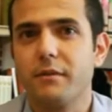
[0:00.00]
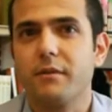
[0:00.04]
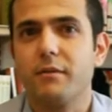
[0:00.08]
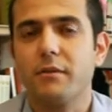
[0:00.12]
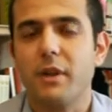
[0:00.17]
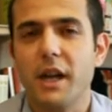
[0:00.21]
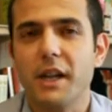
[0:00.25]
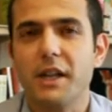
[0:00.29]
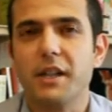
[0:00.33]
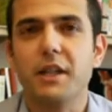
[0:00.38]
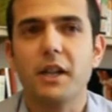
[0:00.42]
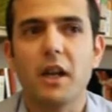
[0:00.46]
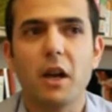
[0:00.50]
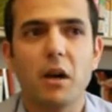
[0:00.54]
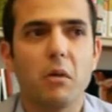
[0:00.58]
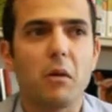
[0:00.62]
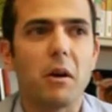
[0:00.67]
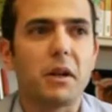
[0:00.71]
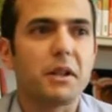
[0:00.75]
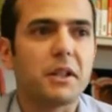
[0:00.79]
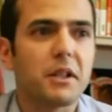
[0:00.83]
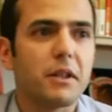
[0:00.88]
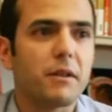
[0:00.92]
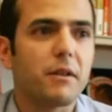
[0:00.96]
Right now,
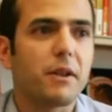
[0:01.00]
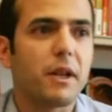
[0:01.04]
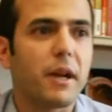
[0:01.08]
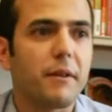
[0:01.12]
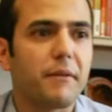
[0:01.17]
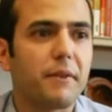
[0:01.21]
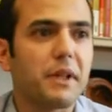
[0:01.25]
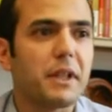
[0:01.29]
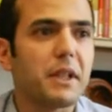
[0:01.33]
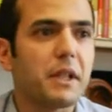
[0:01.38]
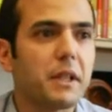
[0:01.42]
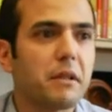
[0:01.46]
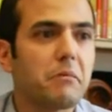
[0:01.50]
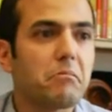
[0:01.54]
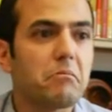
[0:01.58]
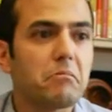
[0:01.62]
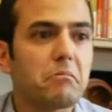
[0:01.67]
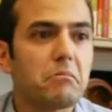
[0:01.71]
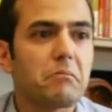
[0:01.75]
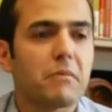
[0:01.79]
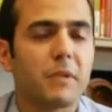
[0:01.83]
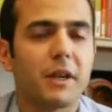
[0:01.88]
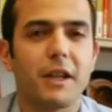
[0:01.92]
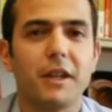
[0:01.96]
I didn't have any
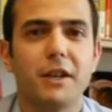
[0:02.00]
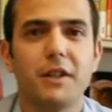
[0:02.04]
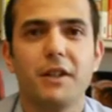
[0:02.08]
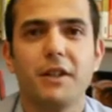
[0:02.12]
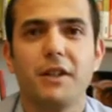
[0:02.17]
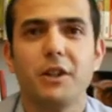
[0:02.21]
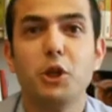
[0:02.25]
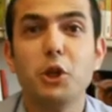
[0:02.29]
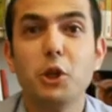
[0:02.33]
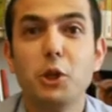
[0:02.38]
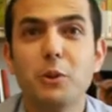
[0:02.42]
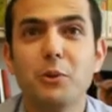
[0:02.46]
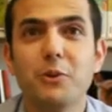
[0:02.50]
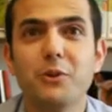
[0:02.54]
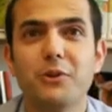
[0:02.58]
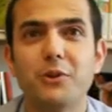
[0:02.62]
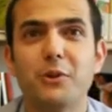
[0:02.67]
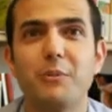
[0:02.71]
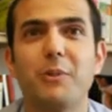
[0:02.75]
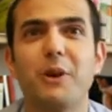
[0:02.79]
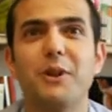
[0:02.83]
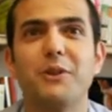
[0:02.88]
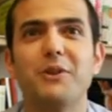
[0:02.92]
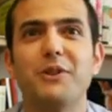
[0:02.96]
news
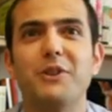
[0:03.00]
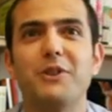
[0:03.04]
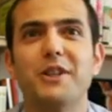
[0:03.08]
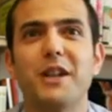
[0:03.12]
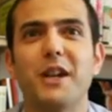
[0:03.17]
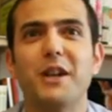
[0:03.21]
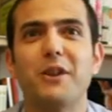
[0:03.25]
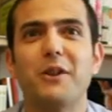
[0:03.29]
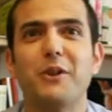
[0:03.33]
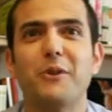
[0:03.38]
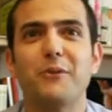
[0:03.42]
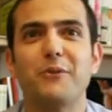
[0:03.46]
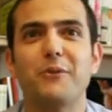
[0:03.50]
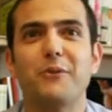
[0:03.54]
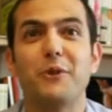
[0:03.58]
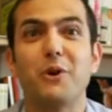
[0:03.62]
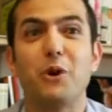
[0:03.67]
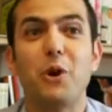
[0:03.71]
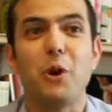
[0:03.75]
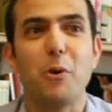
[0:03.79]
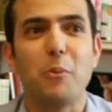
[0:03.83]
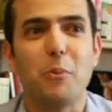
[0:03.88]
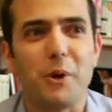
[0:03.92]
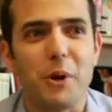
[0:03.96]
about this kind of
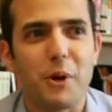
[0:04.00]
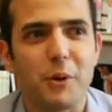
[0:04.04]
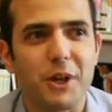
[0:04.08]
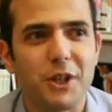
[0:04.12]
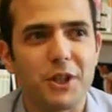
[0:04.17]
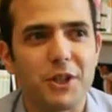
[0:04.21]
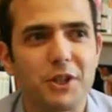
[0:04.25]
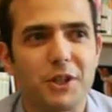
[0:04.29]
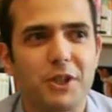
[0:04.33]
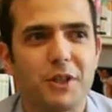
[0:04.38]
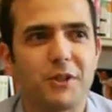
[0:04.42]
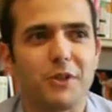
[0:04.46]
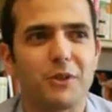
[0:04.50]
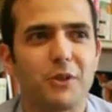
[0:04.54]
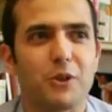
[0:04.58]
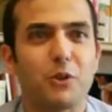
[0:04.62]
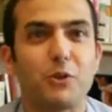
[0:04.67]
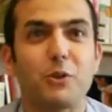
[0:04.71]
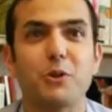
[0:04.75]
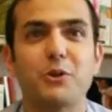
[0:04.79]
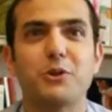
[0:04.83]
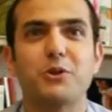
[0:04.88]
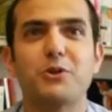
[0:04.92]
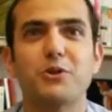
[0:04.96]
cooperation, the
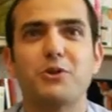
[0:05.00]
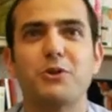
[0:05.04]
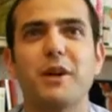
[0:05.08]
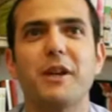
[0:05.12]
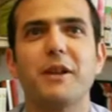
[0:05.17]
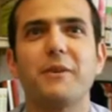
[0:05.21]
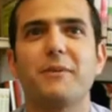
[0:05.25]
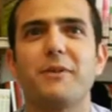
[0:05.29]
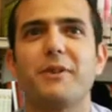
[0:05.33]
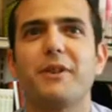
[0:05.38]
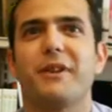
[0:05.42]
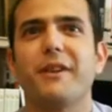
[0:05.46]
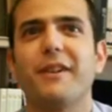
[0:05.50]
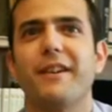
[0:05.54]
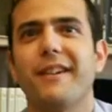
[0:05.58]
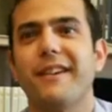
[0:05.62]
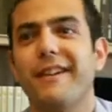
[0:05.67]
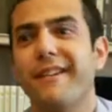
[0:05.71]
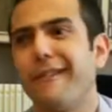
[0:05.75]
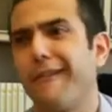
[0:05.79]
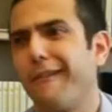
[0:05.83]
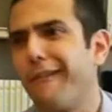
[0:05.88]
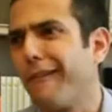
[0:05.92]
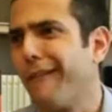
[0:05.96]
cross-strait
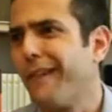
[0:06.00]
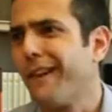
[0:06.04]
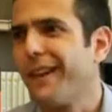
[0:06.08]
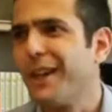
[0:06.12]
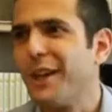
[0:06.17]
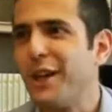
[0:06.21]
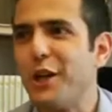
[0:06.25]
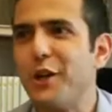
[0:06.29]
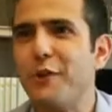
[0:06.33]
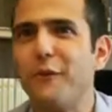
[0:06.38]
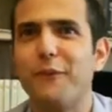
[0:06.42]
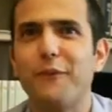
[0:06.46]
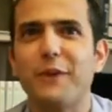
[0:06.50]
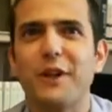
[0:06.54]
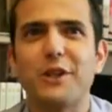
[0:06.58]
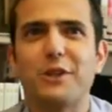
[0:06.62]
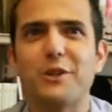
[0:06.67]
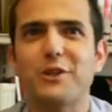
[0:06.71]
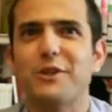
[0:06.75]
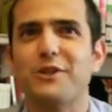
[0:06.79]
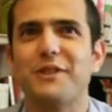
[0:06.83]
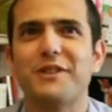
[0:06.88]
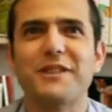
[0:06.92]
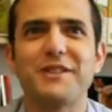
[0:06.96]

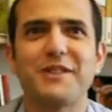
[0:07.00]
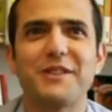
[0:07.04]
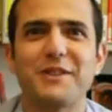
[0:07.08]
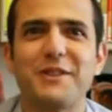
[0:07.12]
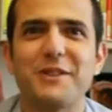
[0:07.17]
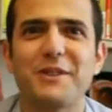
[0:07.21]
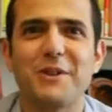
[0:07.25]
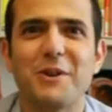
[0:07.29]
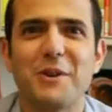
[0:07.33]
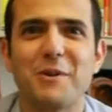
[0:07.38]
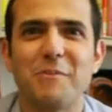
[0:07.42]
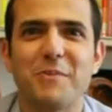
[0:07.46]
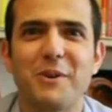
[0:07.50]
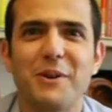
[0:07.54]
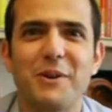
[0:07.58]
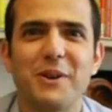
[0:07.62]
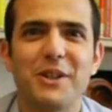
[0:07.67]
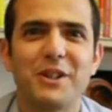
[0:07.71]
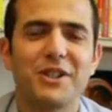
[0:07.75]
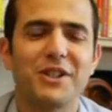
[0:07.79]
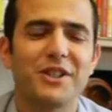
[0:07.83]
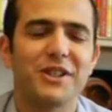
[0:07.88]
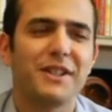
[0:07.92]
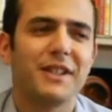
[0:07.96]
infectious disease
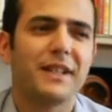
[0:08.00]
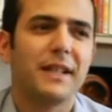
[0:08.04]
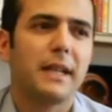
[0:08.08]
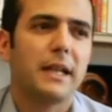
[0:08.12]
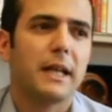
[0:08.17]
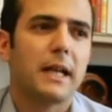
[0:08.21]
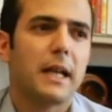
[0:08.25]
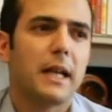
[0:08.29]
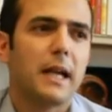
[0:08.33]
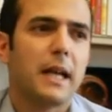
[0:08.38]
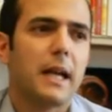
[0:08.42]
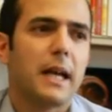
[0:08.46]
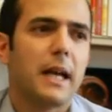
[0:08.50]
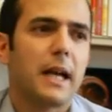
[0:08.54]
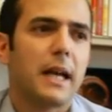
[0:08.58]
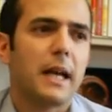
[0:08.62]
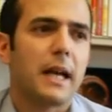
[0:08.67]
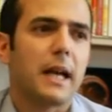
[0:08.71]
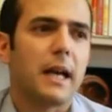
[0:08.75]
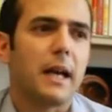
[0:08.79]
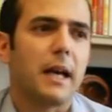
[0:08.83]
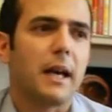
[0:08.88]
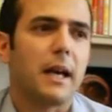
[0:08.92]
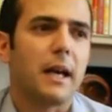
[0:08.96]
cooperation.
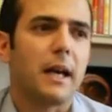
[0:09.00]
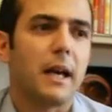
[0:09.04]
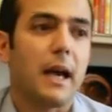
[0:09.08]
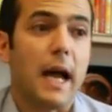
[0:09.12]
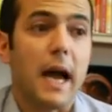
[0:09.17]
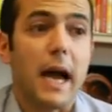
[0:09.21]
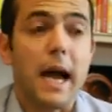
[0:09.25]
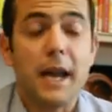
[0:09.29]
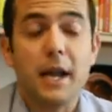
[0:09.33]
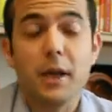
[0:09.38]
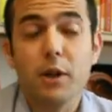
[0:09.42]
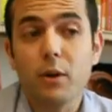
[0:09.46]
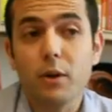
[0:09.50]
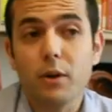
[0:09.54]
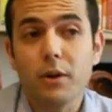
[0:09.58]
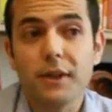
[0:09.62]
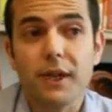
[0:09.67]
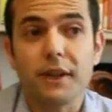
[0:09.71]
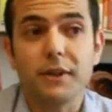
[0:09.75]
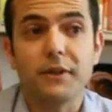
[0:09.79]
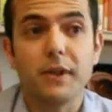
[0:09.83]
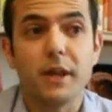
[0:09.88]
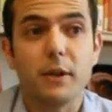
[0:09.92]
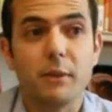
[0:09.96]
I know
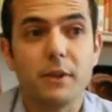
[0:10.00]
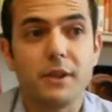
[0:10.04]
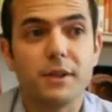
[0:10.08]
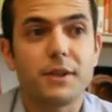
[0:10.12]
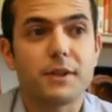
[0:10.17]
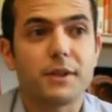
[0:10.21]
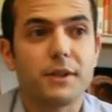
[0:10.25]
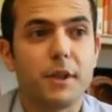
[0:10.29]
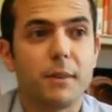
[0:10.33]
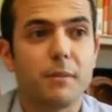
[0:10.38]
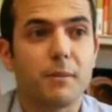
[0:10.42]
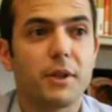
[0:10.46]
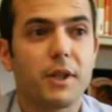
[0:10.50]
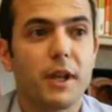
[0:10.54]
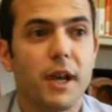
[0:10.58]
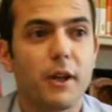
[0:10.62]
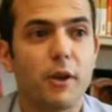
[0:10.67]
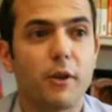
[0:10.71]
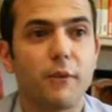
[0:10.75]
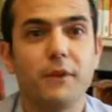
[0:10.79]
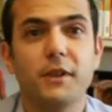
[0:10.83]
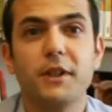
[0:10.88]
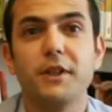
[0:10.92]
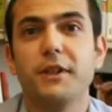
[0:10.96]
that there is some
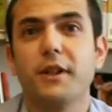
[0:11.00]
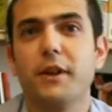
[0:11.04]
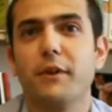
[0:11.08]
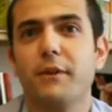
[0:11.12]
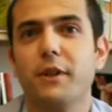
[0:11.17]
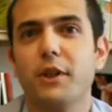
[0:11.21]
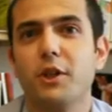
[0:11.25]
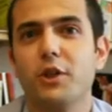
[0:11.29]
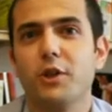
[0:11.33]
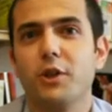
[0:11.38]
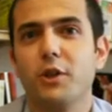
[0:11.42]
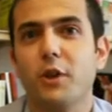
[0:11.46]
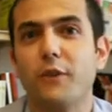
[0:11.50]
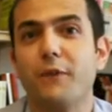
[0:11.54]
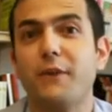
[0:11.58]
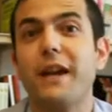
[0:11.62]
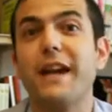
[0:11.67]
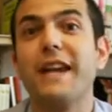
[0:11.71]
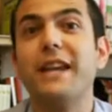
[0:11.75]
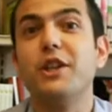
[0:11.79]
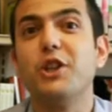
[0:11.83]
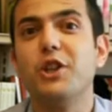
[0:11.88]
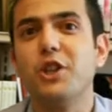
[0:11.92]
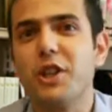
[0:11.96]
kind of intervention of
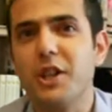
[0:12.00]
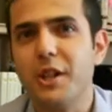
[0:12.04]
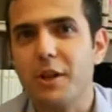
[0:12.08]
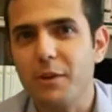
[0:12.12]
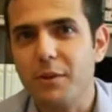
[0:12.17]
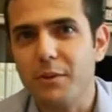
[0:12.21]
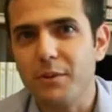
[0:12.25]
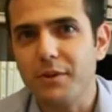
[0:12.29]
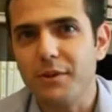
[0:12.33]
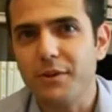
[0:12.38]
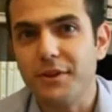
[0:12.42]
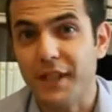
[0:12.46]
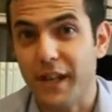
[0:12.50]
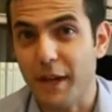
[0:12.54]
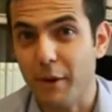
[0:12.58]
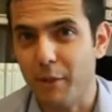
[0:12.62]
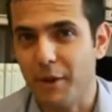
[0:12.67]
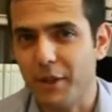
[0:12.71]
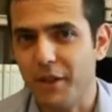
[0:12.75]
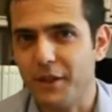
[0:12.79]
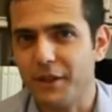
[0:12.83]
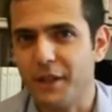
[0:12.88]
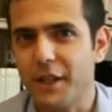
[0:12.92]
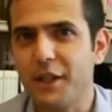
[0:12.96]
NGOs,
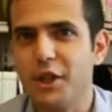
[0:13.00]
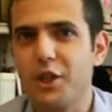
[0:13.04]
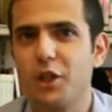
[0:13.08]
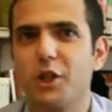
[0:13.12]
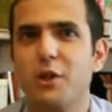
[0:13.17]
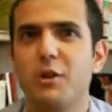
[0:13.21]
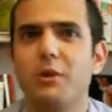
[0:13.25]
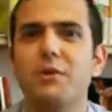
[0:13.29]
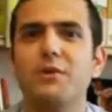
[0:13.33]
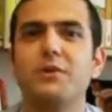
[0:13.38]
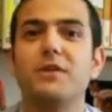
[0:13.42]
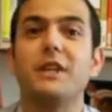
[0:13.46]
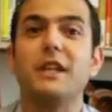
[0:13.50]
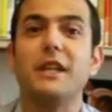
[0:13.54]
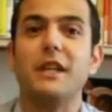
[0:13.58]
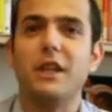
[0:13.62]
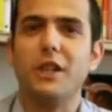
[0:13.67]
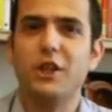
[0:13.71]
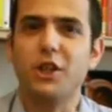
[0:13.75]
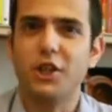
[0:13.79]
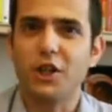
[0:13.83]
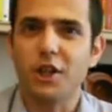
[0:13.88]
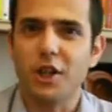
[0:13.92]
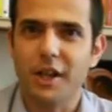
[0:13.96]
Taiwanese NGOs
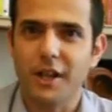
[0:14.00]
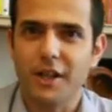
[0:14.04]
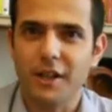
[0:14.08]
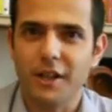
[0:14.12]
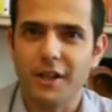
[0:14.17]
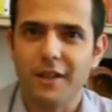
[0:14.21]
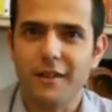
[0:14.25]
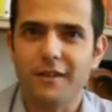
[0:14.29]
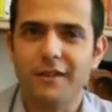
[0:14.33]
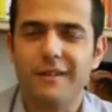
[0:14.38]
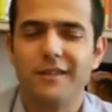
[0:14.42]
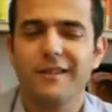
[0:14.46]
in China,